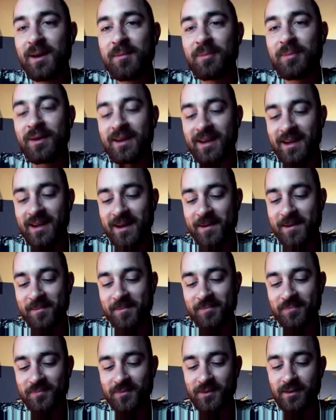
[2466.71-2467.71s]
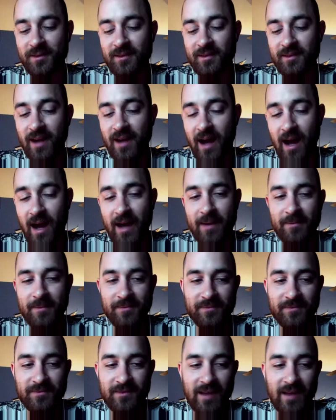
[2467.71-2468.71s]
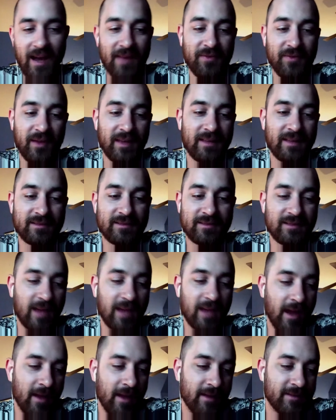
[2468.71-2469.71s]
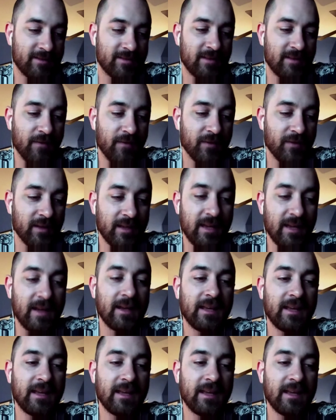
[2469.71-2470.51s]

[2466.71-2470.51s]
But I think it's definitely in.